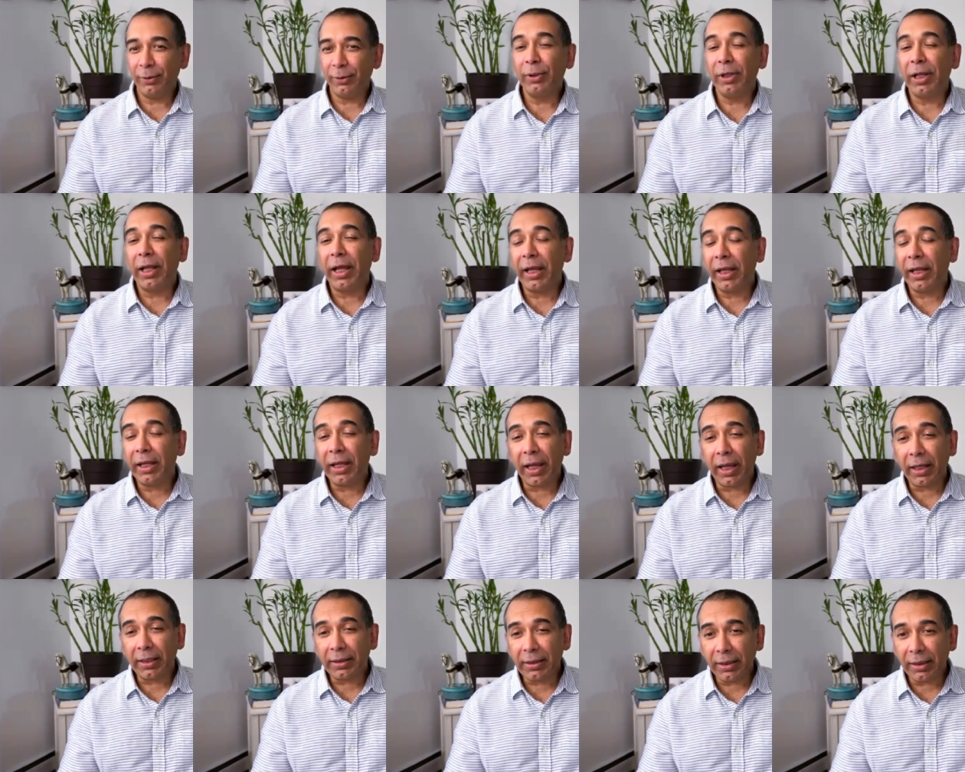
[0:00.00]
Do you like
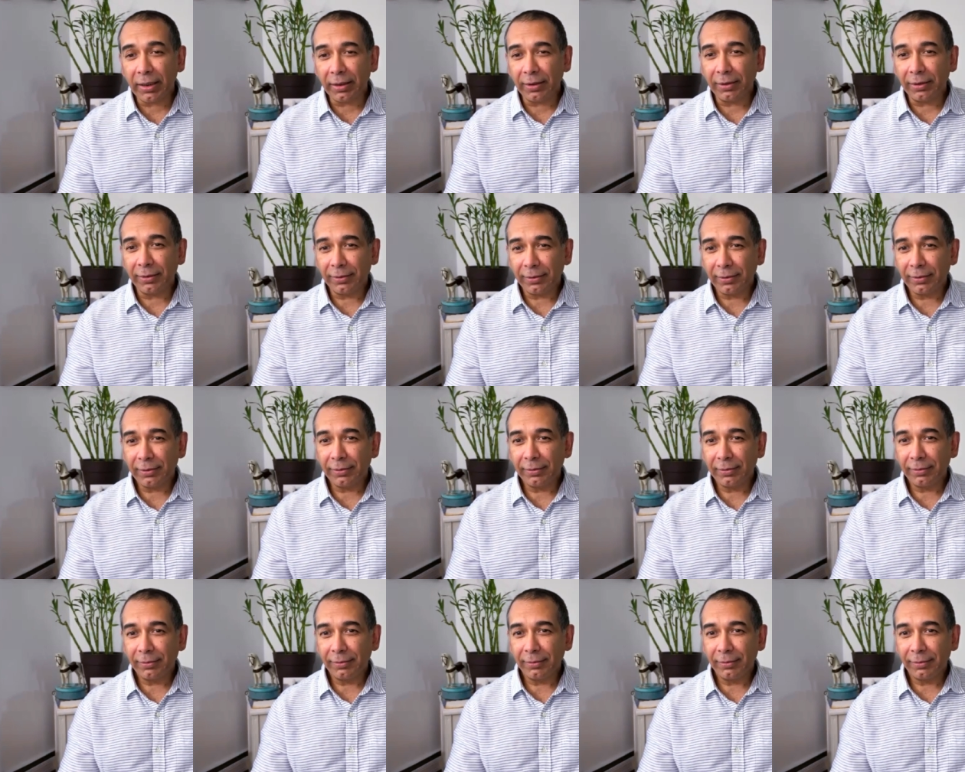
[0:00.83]
acting?
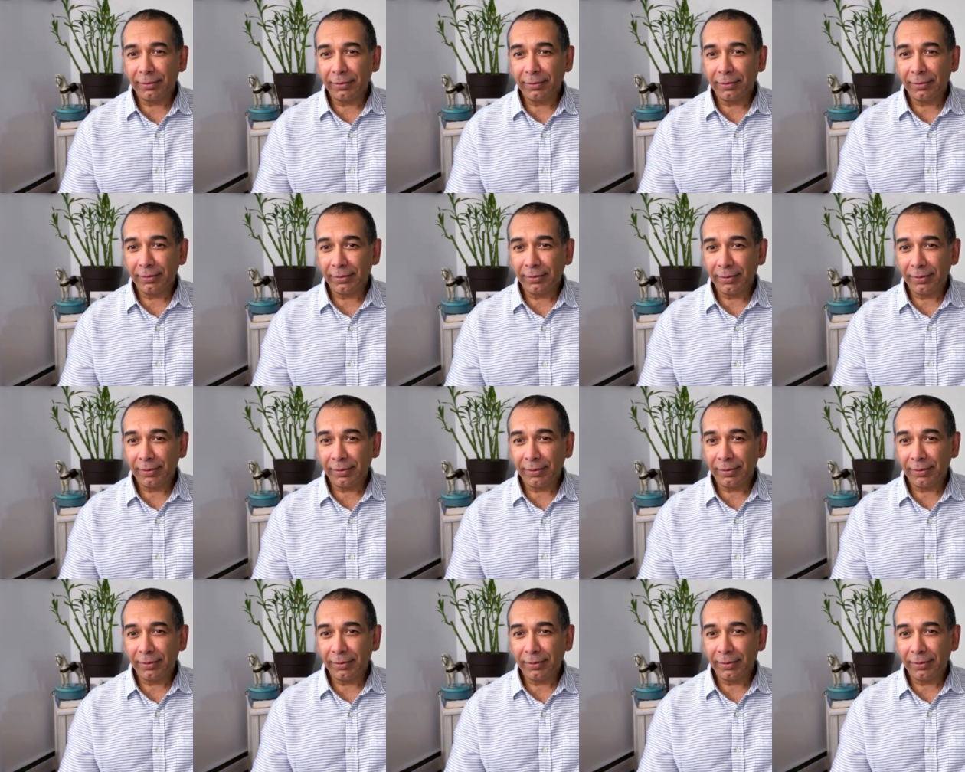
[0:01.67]
Yes, it's